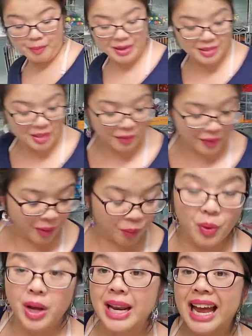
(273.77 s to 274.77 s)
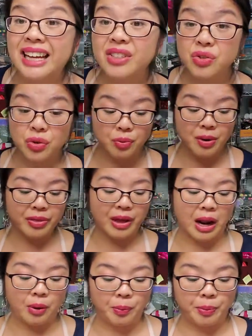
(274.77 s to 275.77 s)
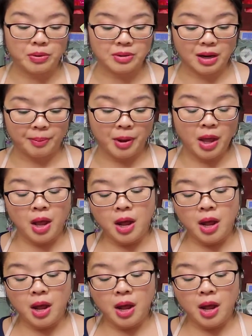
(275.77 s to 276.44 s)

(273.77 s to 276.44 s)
myself and 1 extra one that I will post up